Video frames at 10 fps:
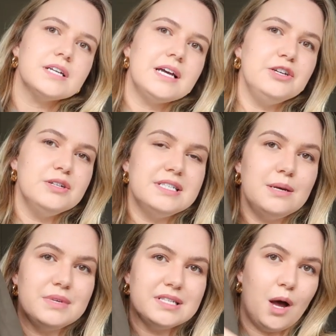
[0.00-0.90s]
And you can
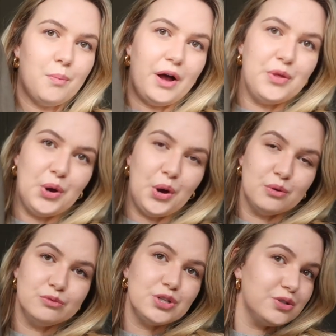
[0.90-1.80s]
zip this up either
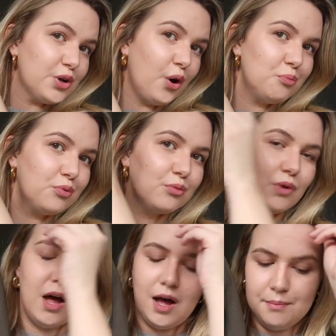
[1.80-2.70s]
to the top
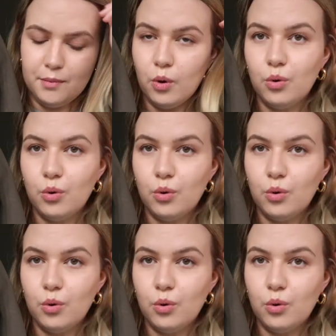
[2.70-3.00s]
um,